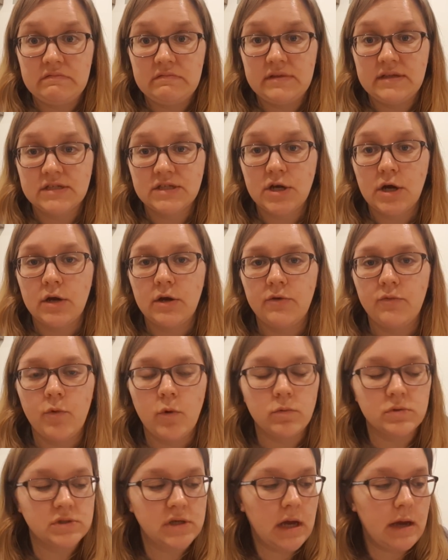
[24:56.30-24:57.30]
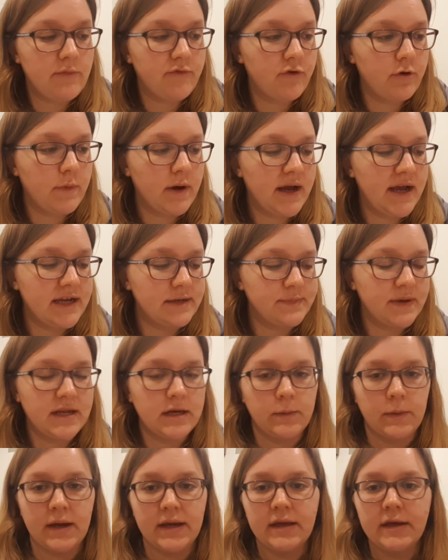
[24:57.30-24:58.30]
that's kind of what was going through my head. But
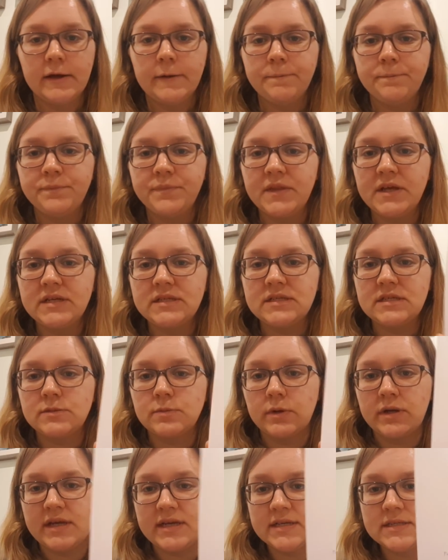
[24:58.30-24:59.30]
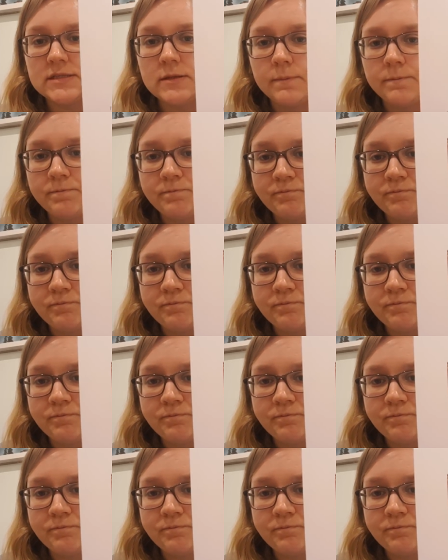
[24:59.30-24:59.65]
anyway, this is what it is.